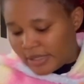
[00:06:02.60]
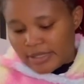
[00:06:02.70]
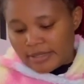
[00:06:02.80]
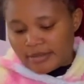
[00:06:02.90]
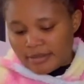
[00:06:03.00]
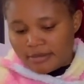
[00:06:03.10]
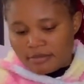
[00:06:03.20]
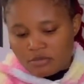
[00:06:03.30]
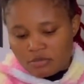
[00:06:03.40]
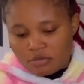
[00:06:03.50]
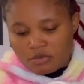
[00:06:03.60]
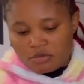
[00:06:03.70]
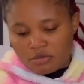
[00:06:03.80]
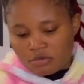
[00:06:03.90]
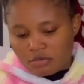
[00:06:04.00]
I guess. I
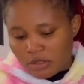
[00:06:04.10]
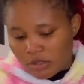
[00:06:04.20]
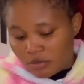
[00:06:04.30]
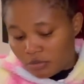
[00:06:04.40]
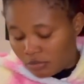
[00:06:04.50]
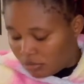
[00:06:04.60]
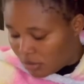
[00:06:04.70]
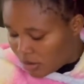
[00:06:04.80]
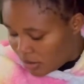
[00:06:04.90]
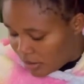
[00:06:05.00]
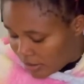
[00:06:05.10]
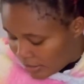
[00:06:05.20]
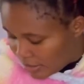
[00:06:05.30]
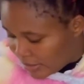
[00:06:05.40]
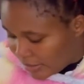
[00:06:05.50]
don't know.
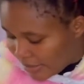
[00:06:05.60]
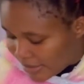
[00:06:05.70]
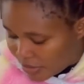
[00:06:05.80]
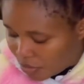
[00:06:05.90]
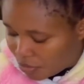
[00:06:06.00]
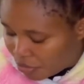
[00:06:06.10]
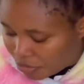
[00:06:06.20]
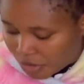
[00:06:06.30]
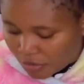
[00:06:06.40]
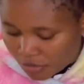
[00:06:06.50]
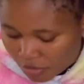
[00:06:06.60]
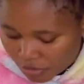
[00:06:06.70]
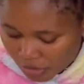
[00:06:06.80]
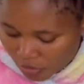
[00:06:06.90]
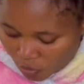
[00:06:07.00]
Pick 90 to 100 or
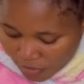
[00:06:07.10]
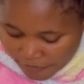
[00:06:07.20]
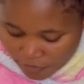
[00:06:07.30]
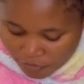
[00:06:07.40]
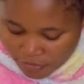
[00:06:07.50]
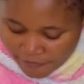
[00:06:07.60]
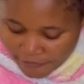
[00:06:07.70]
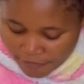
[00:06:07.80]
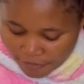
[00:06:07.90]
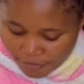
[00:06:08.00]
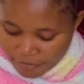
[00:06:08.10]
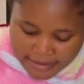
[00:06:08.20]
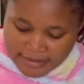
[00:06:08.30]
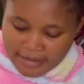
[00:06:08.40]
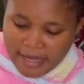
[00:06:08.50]
100 to 114.
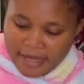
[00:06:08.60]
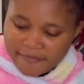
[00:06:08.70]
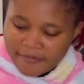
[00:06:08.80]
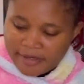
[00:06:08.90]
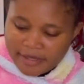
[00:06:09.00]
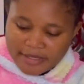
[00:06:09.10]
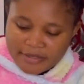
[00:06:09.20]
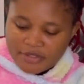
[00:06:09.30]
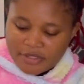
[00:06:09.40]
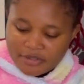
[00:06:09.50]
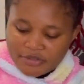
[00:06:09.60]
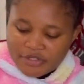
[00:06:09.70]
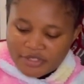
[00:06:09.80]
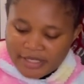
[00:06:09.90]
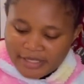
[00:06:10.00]
Next, I have in here is some
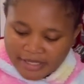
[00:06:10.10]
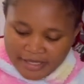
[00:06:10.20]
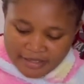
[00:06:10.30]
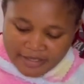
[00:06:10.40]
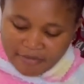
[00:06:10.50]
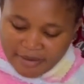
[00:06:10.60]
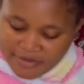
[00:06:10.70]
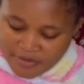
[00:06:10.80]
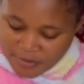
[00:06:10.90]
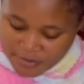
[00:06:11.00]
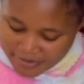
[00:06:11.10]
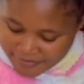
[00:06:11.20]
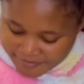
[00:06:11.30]
SHEIN kids, and for my son.